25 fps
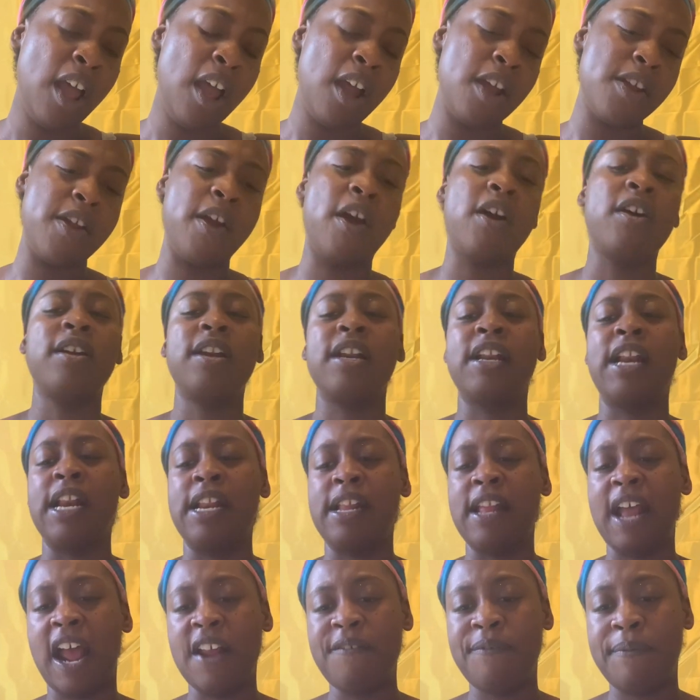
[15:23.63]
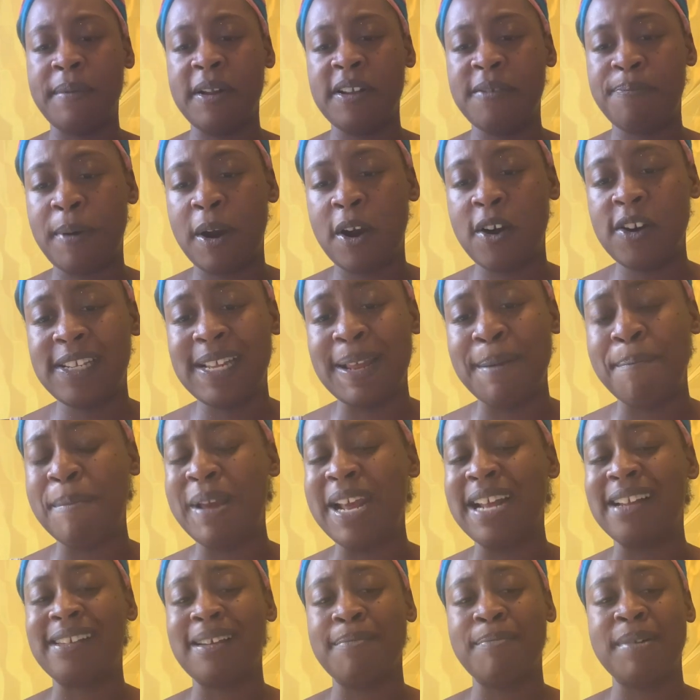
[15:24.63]
gonna detach from this person,
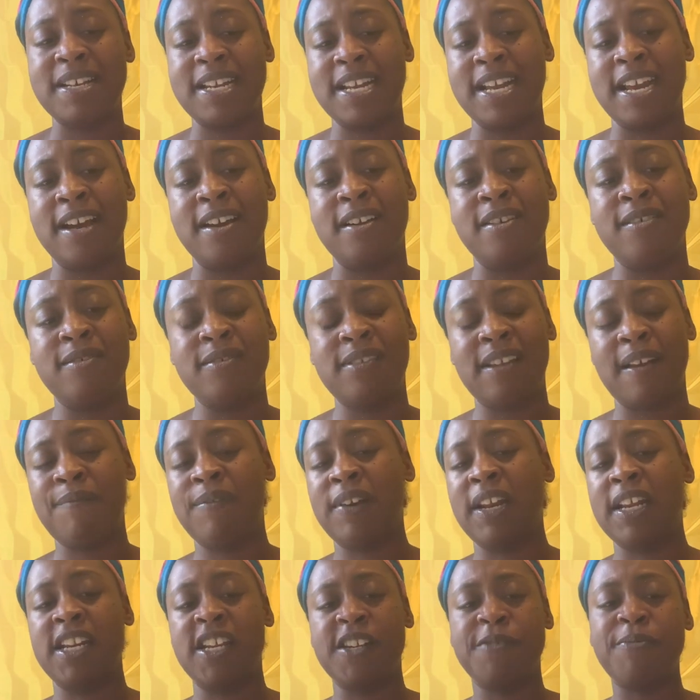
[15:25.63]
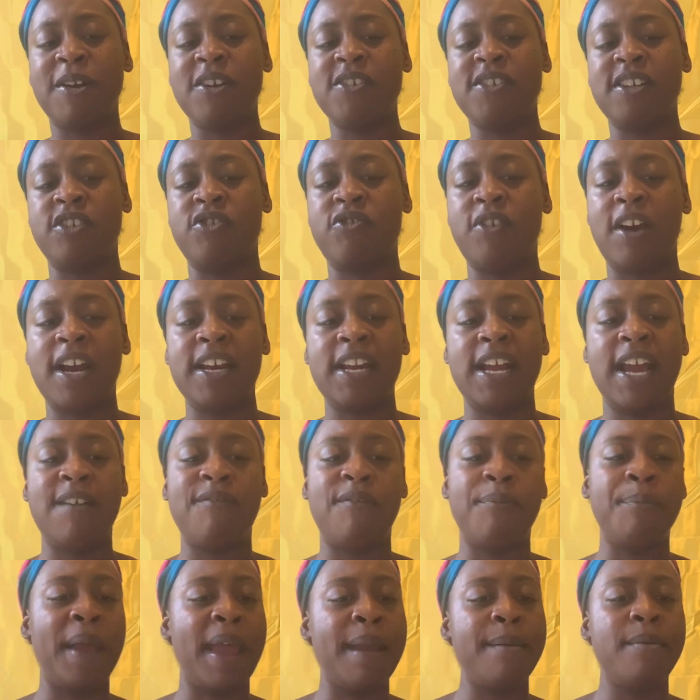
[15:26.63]
meet somebody else. I feel like this person tried to have
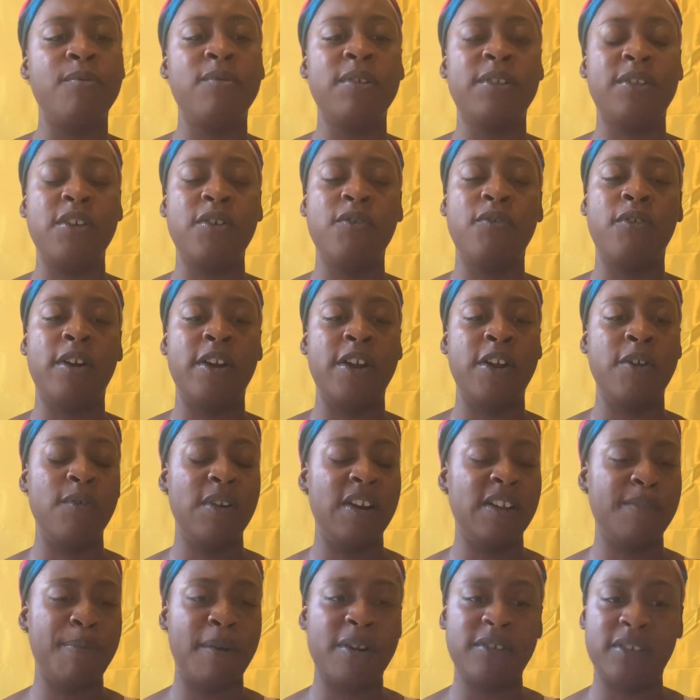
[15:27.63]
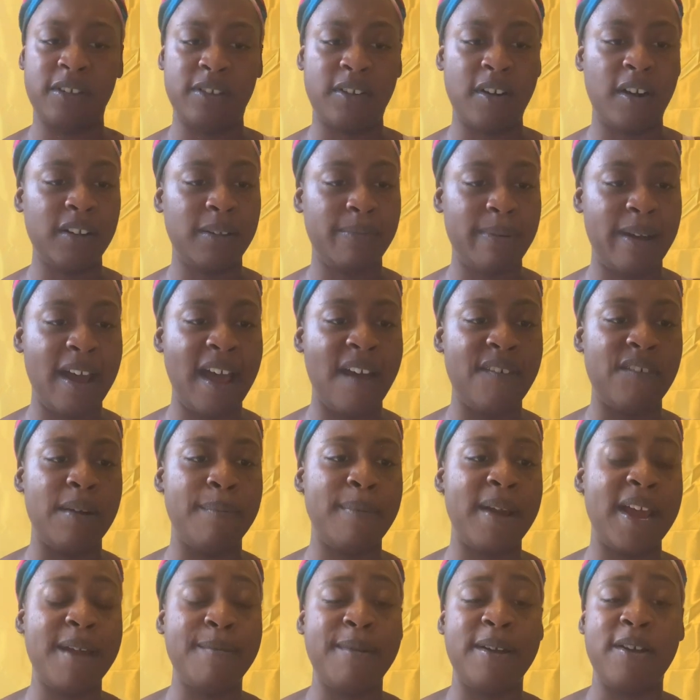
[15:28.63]
a baby with you, or you and this person talked about having a
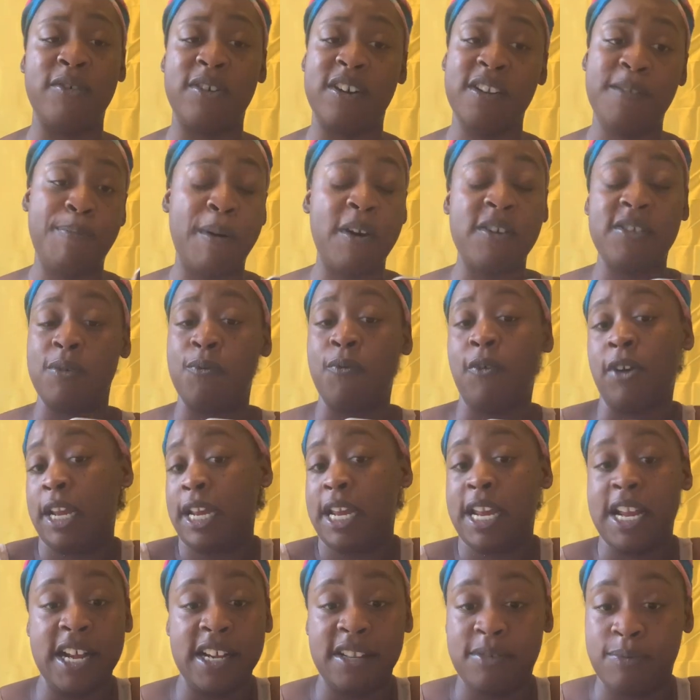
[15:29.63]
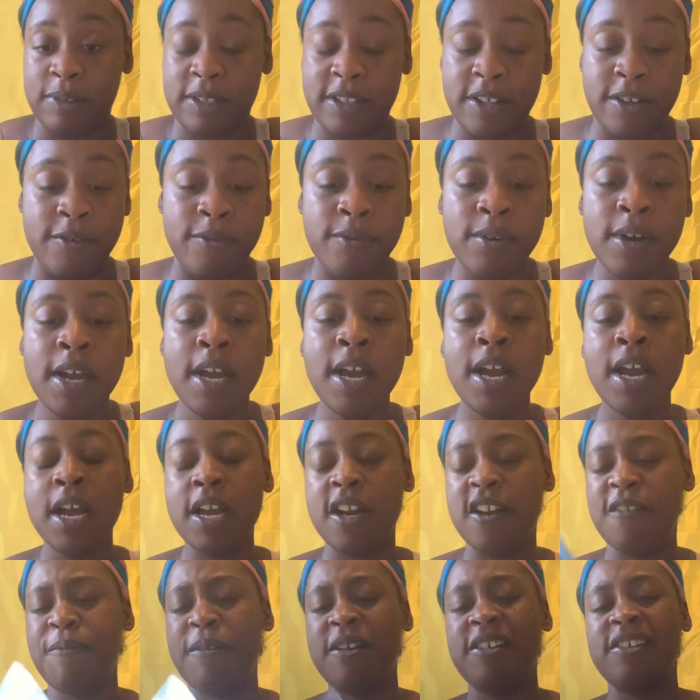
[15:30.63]
baby, or this person wanted kids with you.
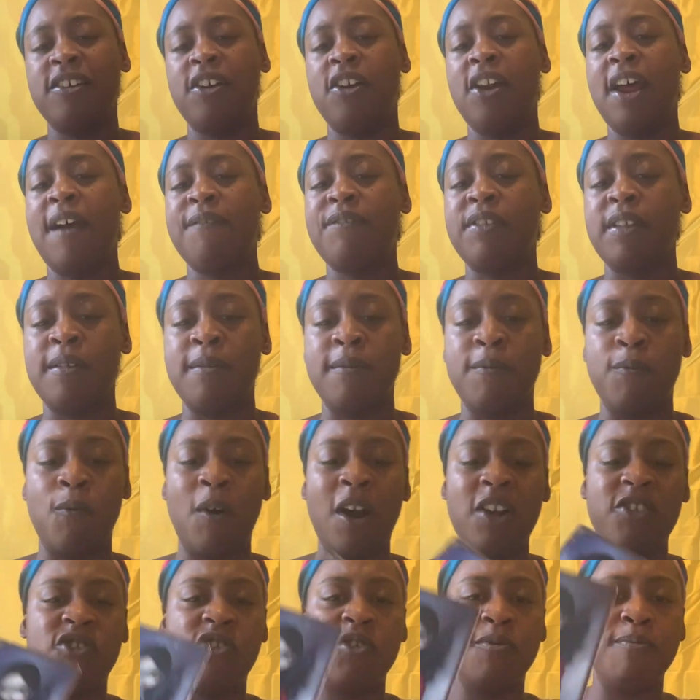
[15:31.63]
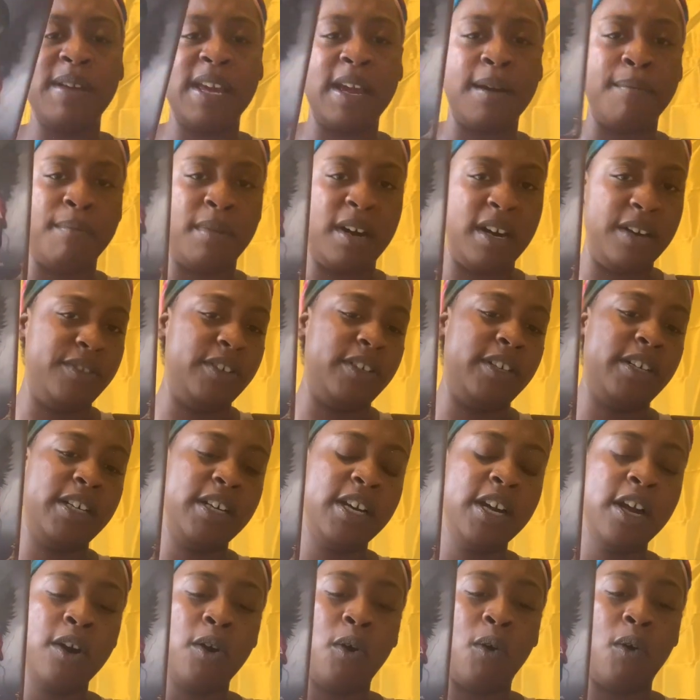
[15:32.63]
This person's gonna have to watch you be a mother
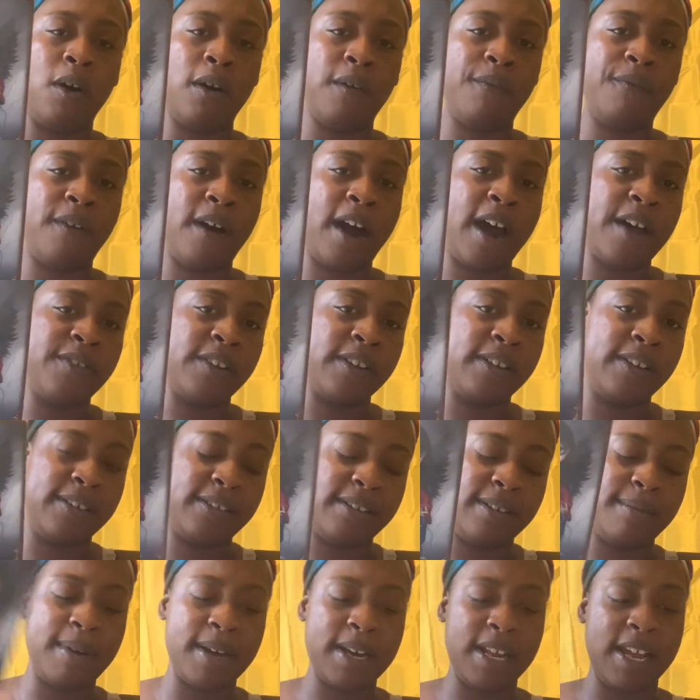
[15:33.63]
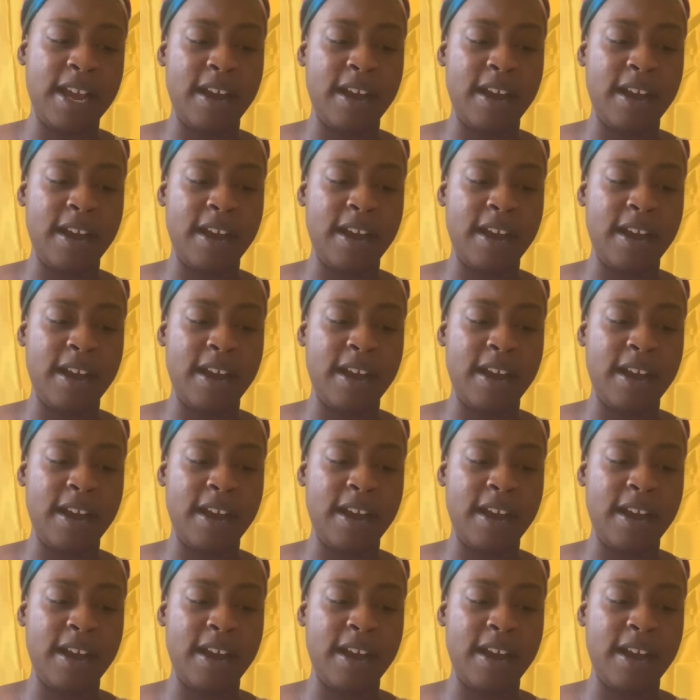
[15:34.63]
or a father to somebody